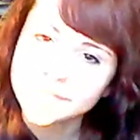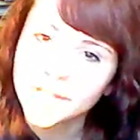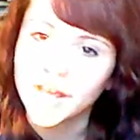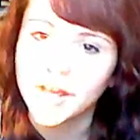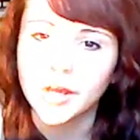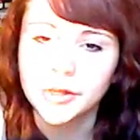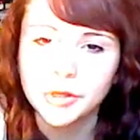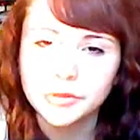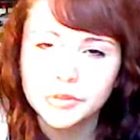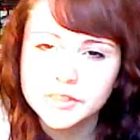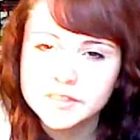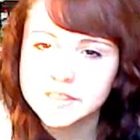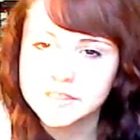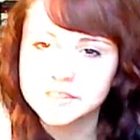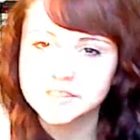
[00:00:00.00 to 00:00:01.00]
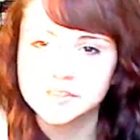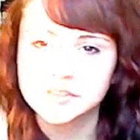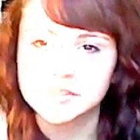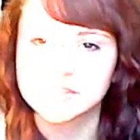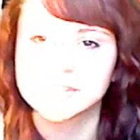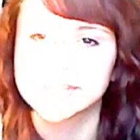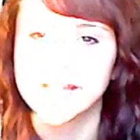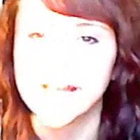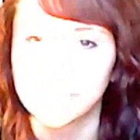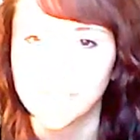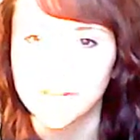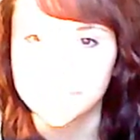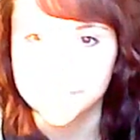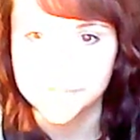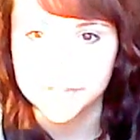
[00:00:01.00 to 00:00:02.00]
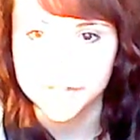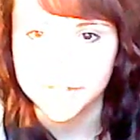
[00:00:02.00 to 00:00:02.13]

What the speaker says: yeah, I don't use a tab every